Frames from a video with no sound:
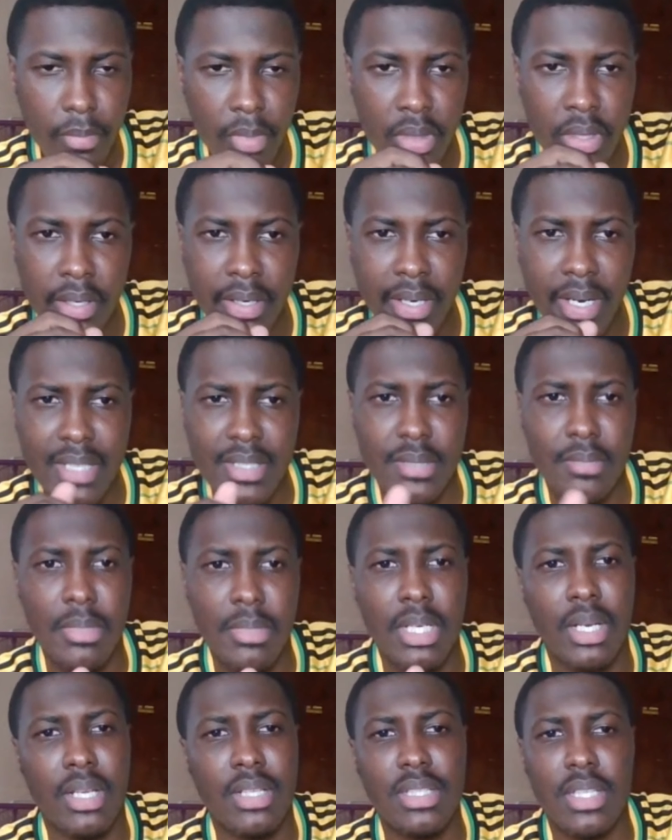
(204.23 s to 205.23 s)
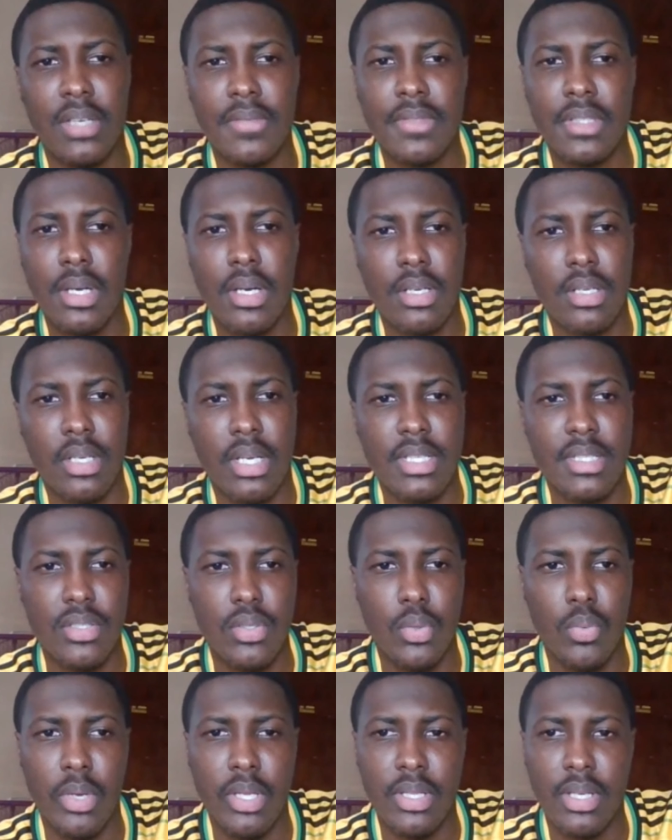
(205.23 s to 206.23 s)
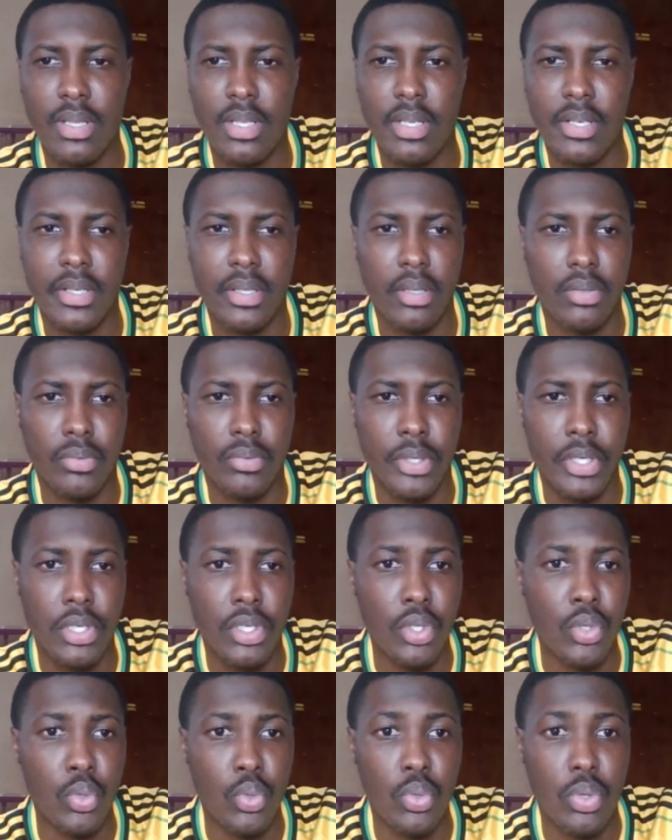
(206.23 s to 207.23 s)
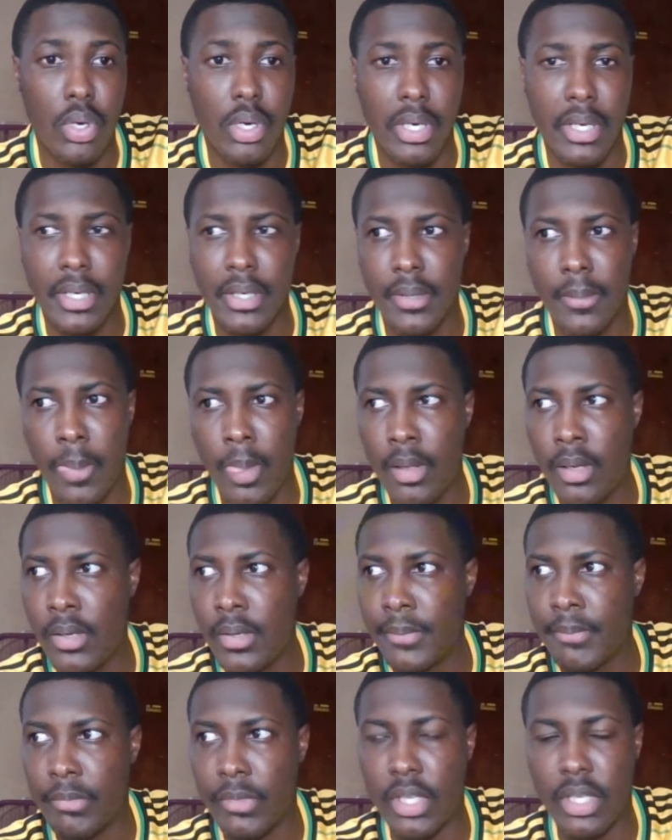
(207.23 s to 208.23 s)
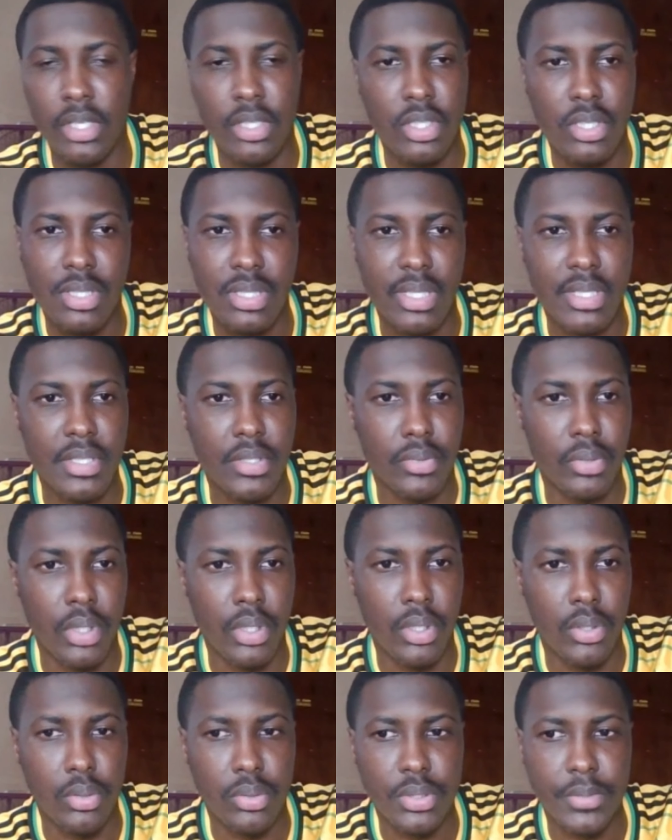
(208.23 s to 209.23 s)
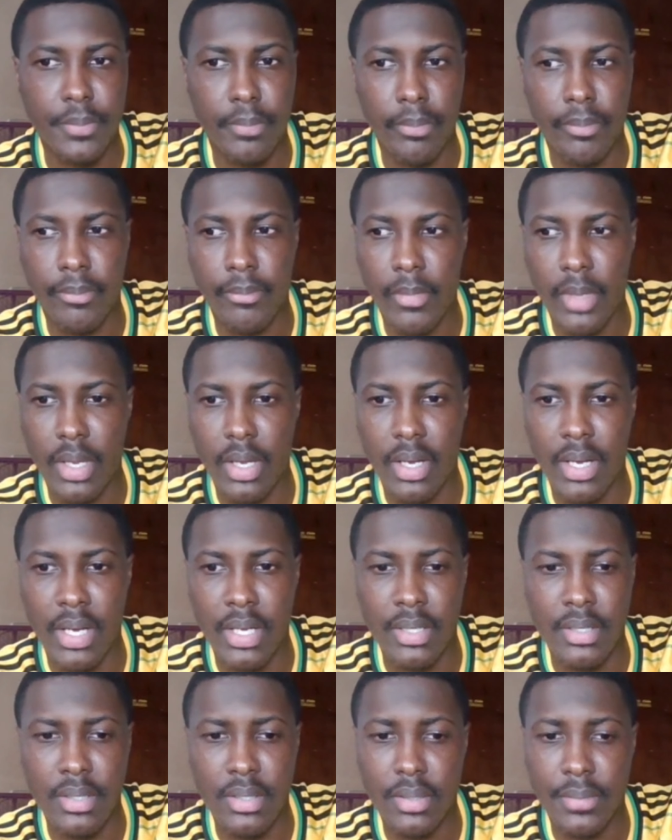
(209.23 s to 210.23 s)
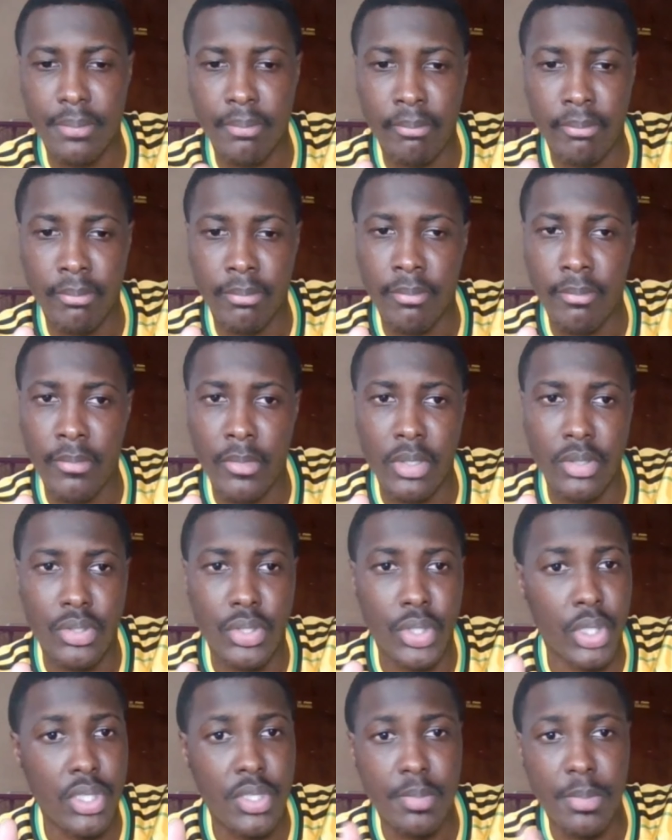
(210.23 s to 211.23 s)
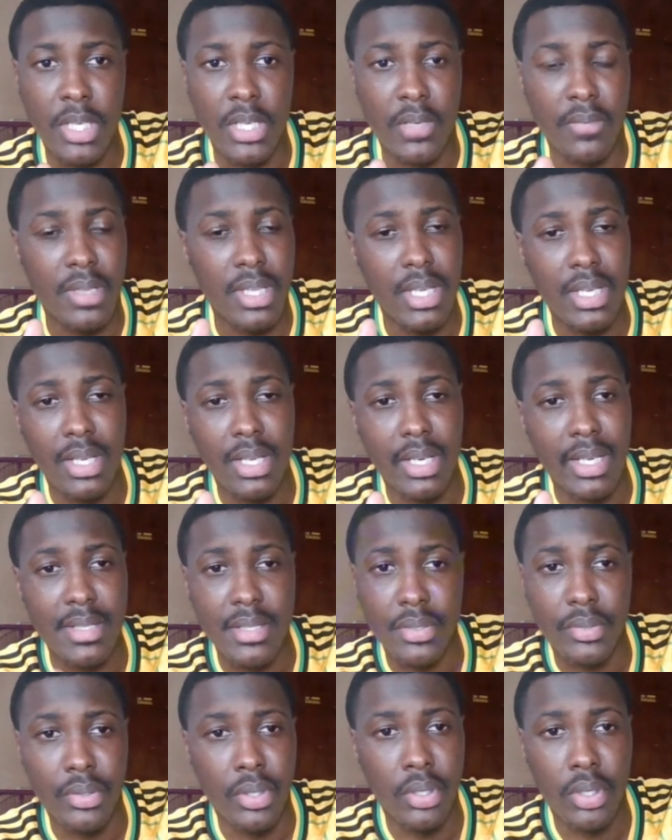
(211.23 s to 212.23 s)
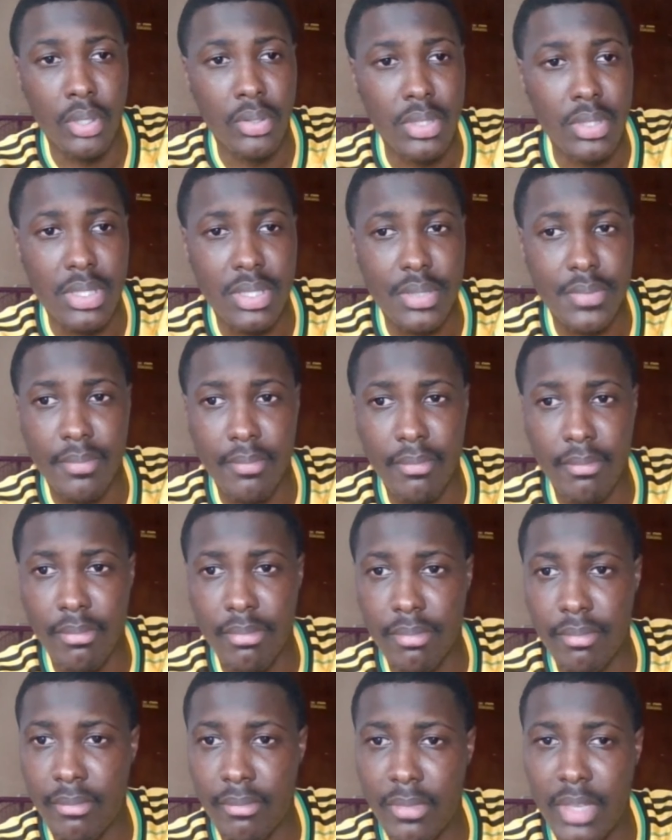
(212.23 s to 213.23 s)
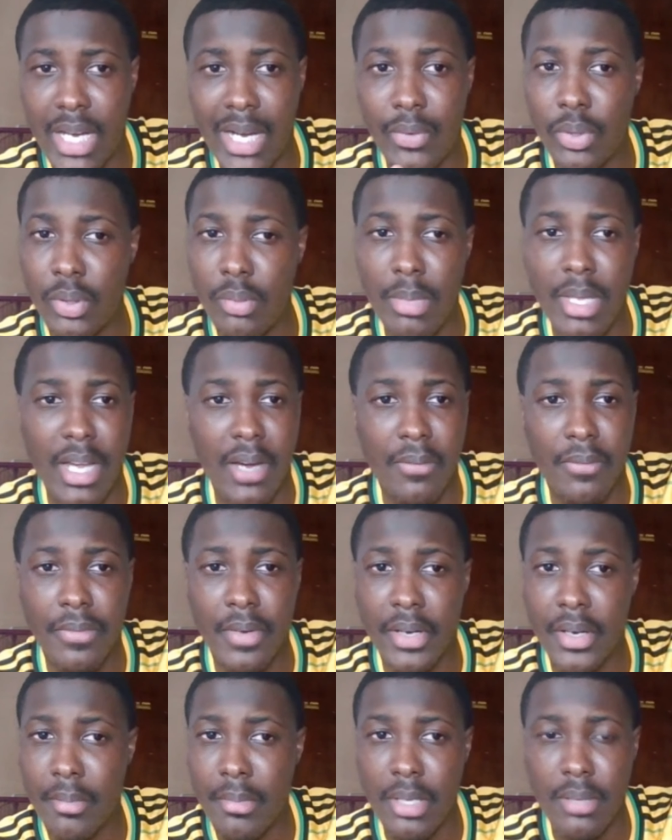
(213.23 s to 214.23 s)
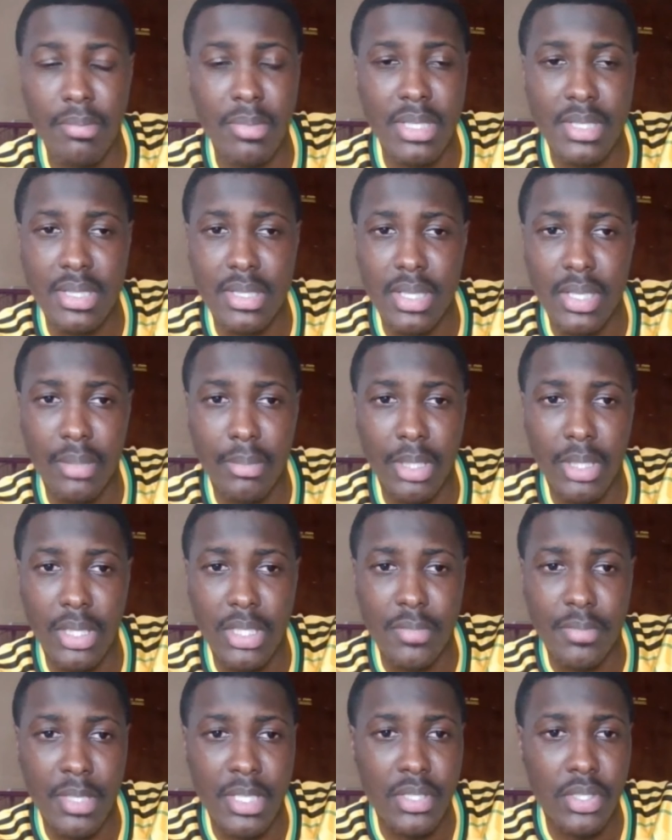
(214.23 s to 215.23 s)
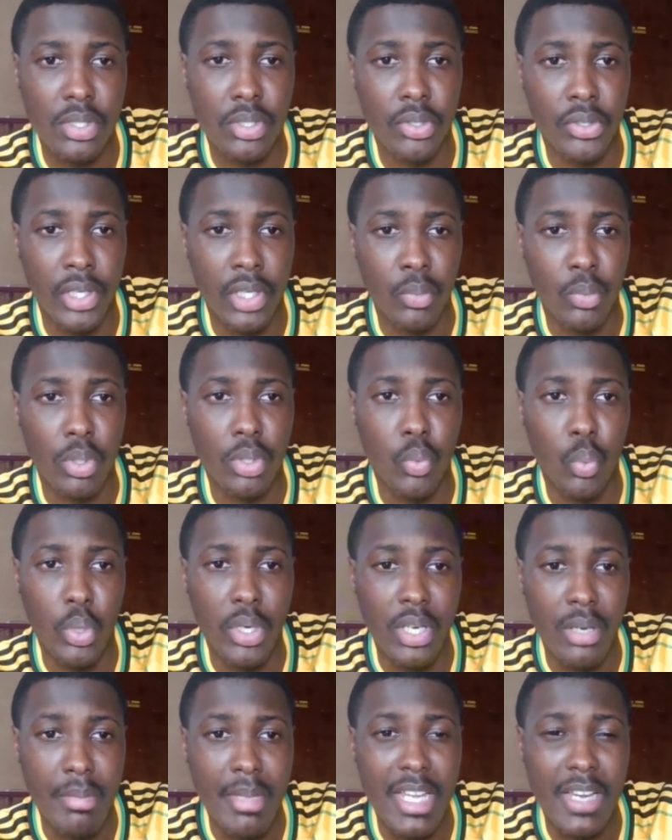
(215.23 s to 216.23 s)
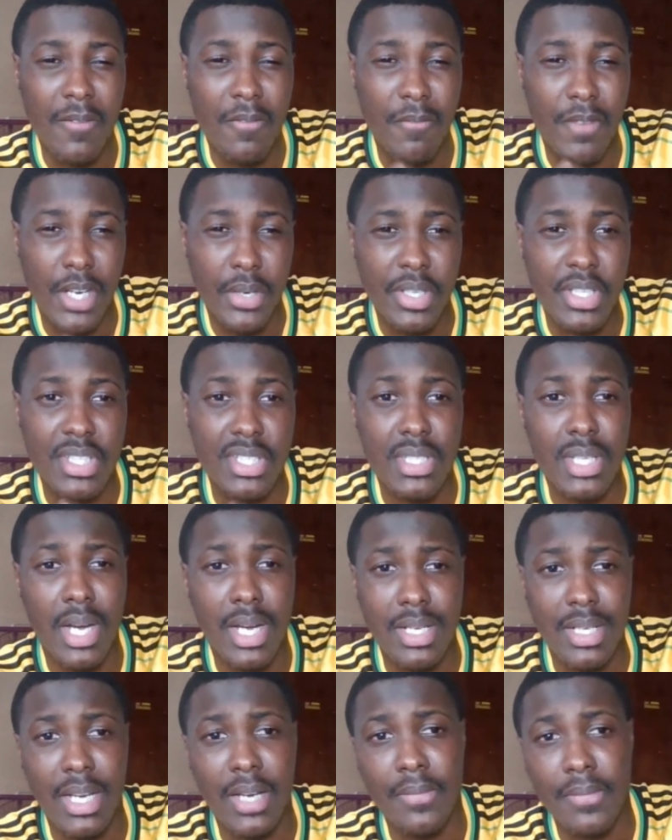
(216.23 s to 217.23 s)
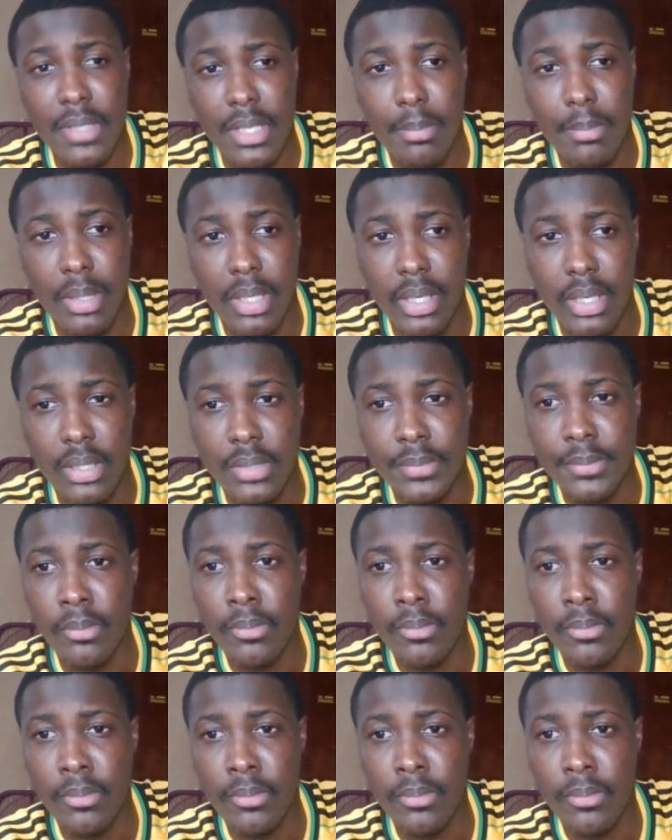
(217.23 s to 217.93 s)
there hasn't been a lot of talk as to whether they'll renew or they'll just let it run out. And trust me, if they let it run out, that would be a very big mistake, because Mason Greenwood will be a very sought after player.